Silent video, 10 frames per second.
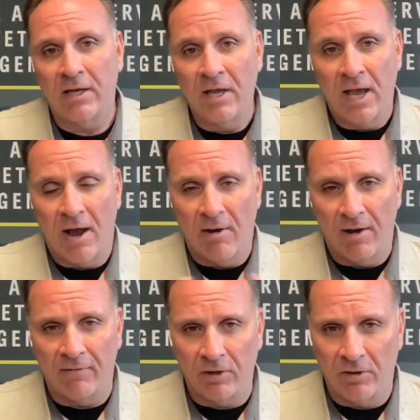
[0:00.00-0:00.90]
however
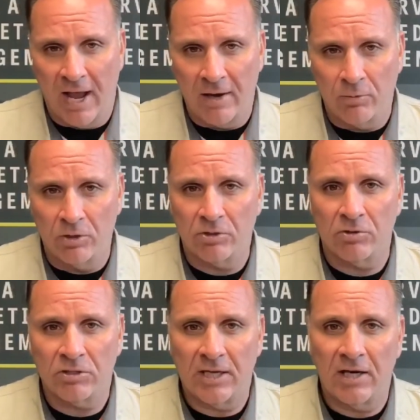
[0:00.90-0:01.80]
your AdWords are
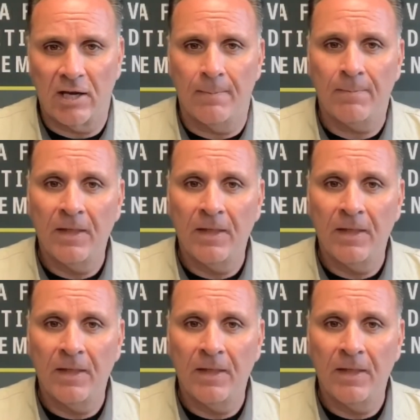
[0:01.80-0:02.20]
set up,